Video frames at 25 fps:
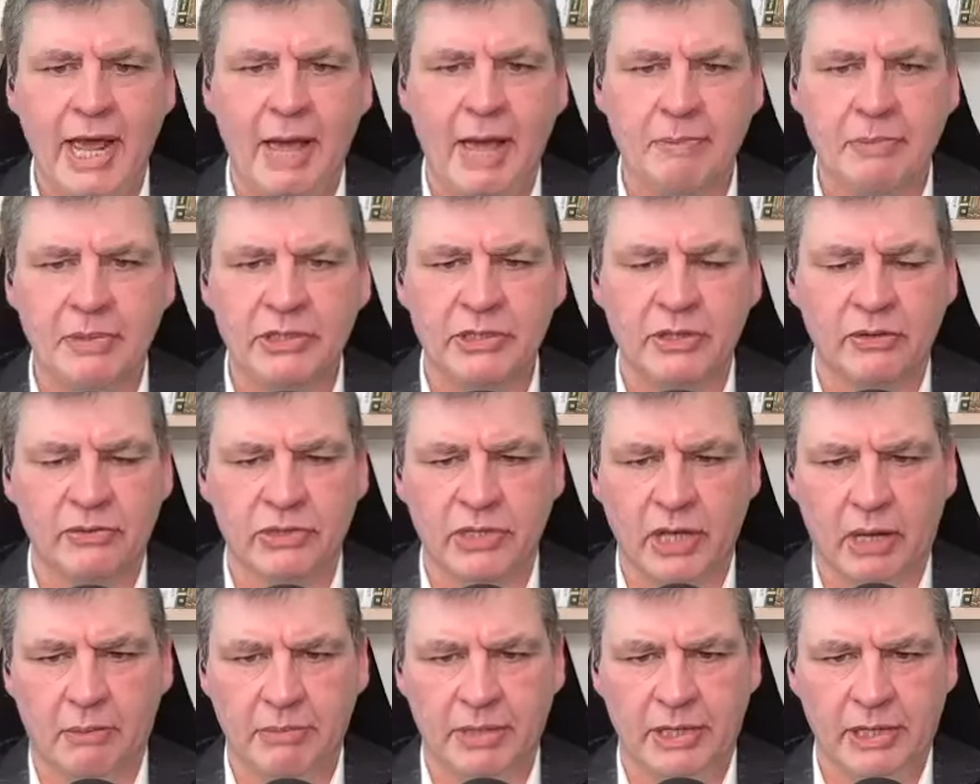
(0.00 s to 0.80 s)
happens if
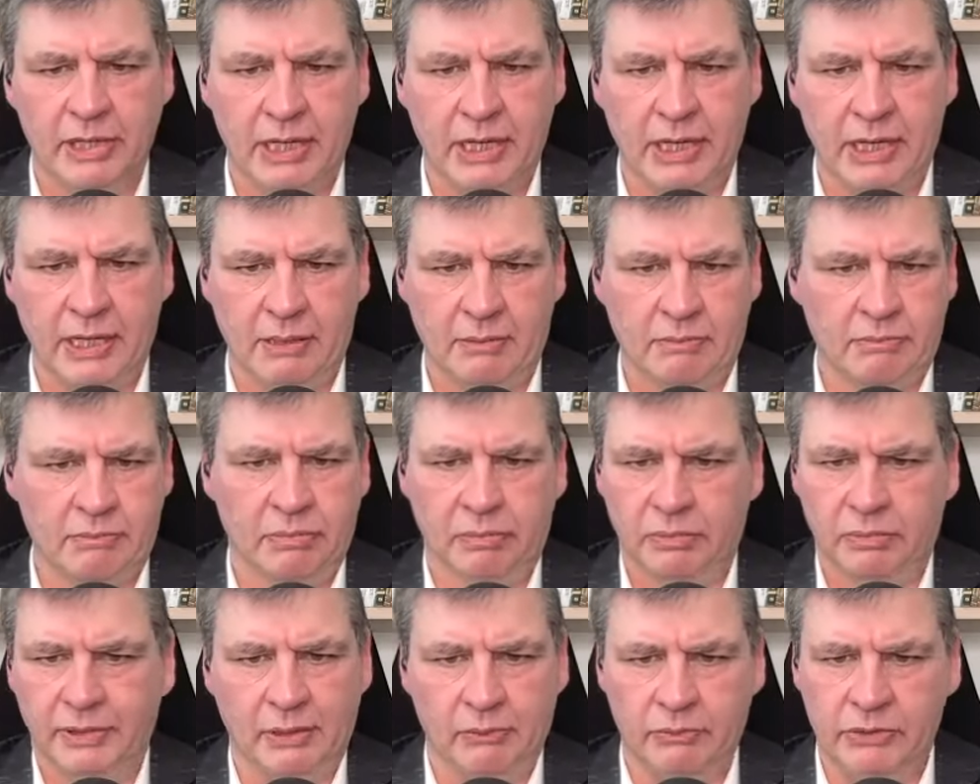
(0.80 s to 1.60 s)
somebody,
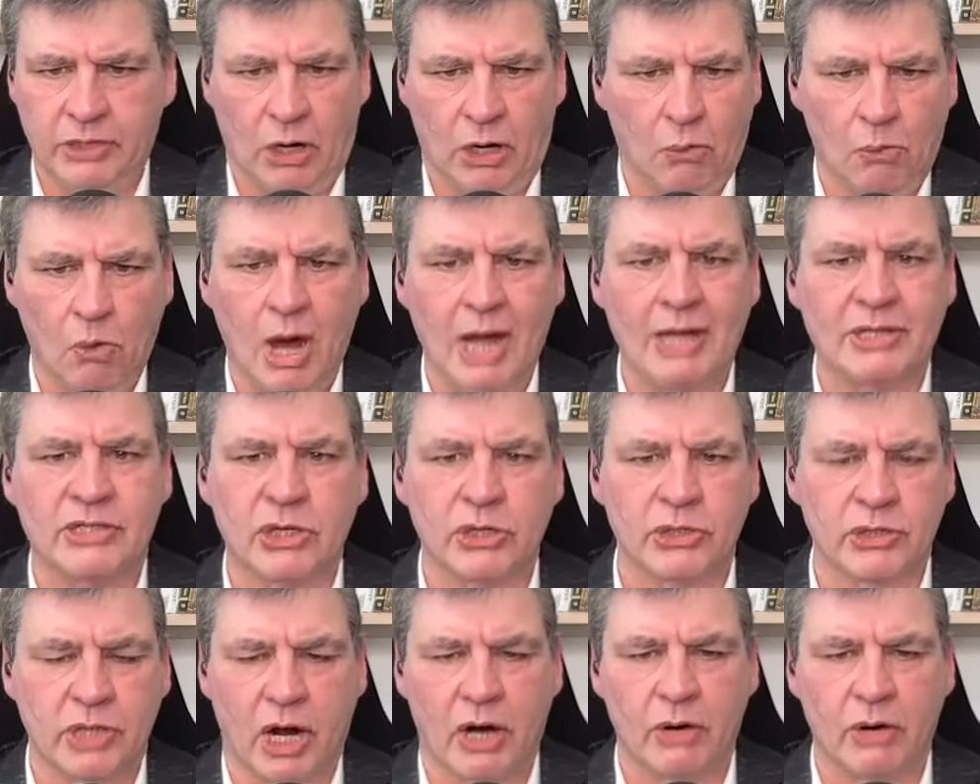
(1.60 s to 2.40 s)

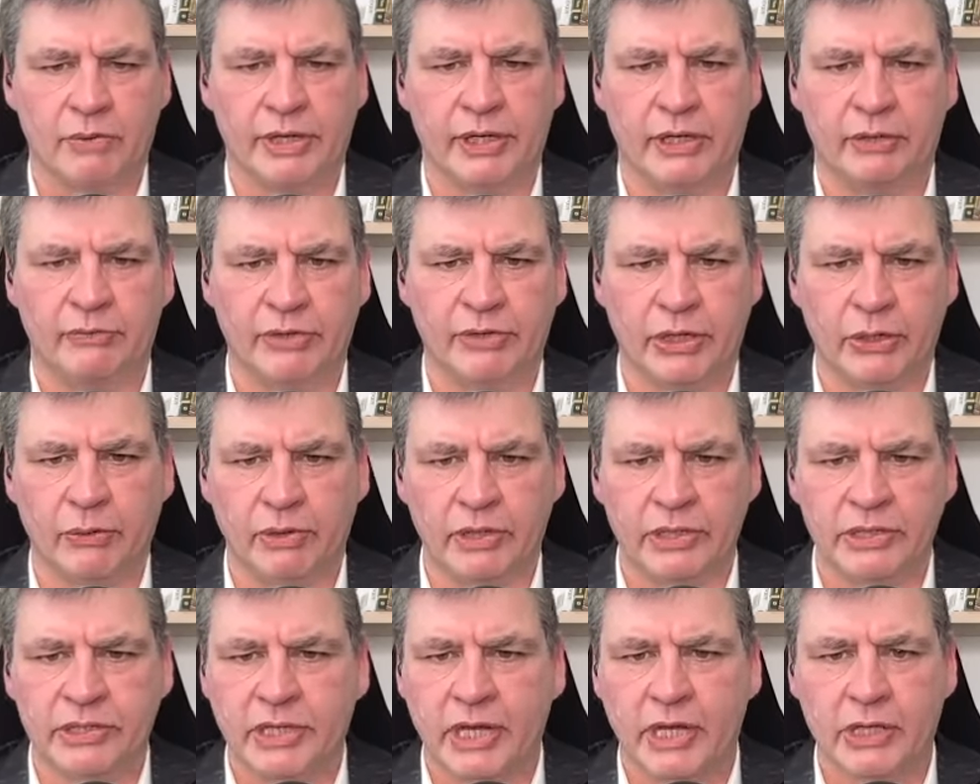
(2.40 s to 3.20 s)
watches our interview
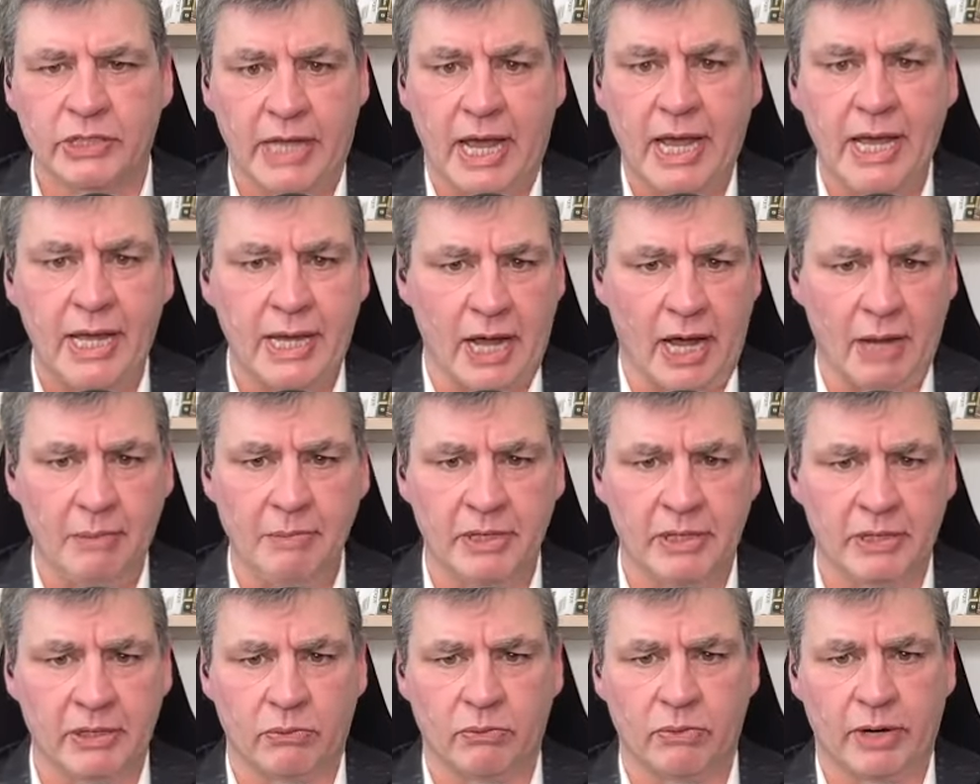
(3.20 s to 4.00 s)
and says, hey, I'm
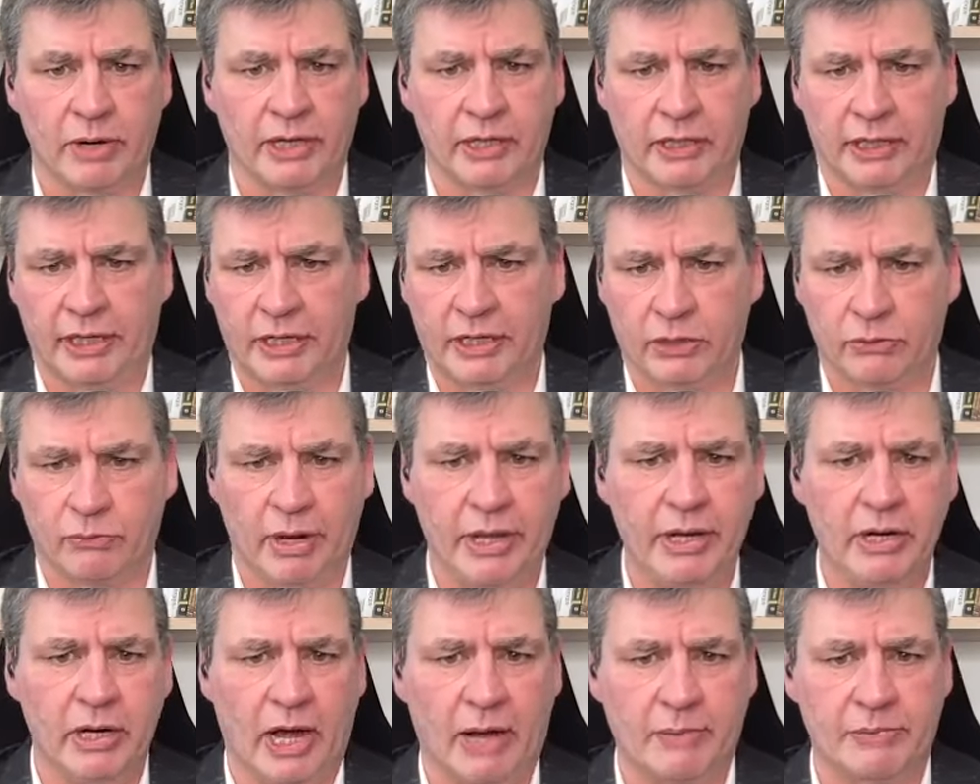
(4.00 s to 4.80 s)
in the regulated
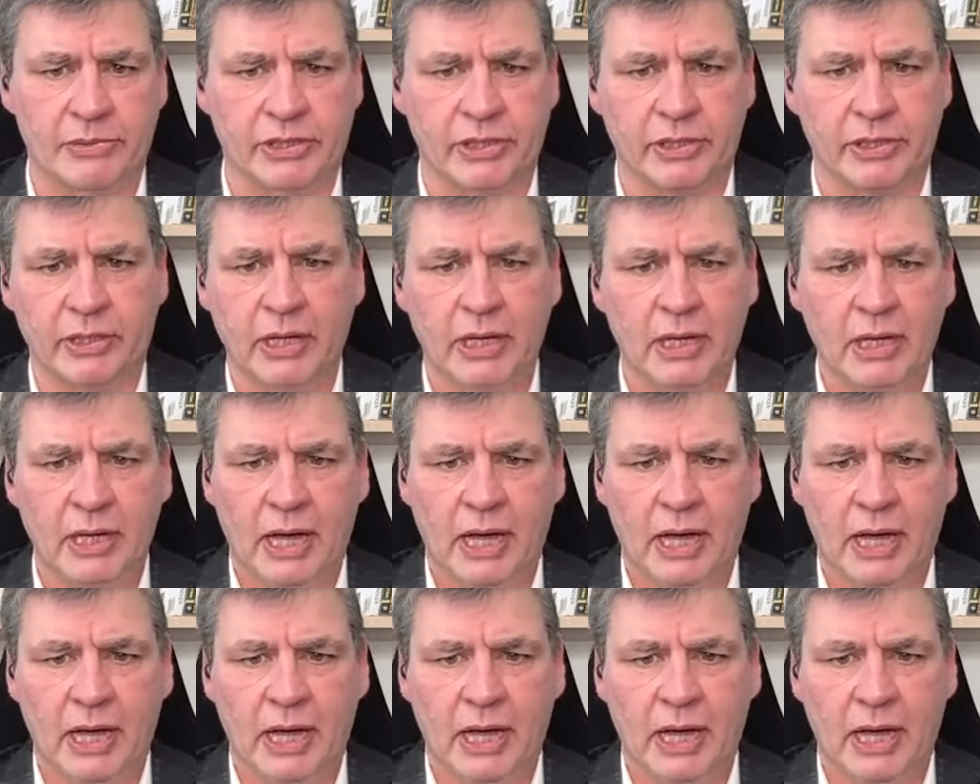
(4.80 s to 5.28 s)
rate option,